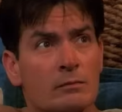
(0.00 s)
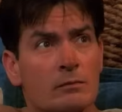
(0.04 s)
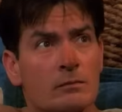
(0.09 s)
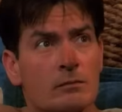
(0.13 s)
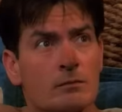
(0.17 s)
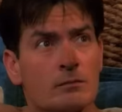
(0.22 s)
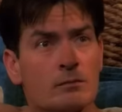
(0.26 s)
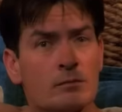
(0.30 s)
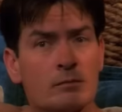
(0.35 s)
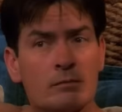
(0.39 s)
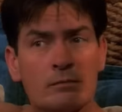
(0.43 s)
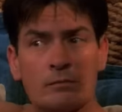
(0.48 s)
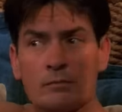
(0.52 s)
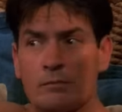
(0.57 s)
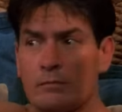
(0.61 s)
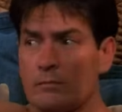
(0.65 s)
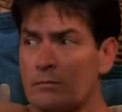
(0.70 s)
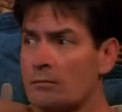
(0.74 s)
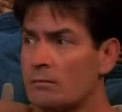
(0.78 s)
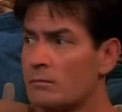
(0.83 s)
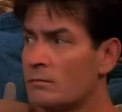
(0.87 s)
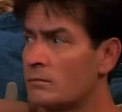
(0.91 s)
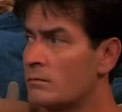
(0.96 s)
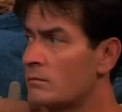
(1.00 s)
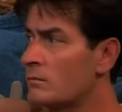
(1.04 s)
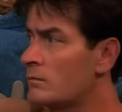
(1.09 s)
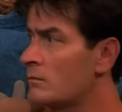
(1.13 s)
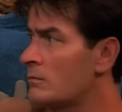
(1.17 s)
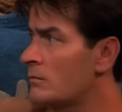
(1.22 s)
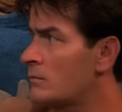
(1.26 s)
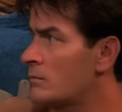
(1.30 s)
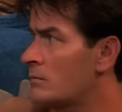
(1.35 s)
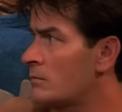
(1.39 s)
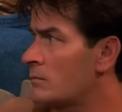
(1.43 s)

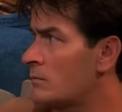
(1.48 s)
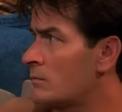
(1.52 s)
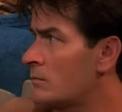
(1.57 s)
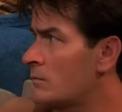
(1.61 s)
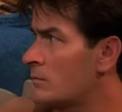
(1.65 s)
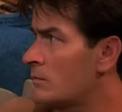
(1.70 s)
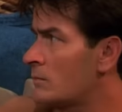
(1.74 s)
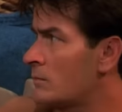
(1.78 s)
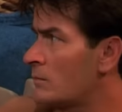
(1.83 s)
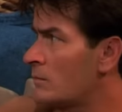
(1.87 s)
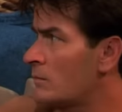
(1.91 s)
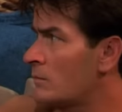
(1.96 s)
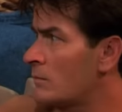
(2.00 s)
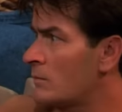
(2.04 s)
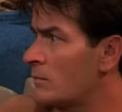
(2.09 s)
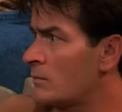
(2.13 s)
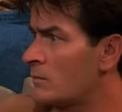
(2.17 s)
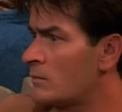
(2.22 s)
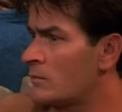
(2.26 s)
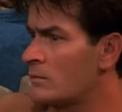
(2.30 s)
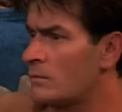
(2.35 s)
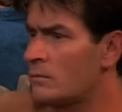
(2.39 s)
(silent)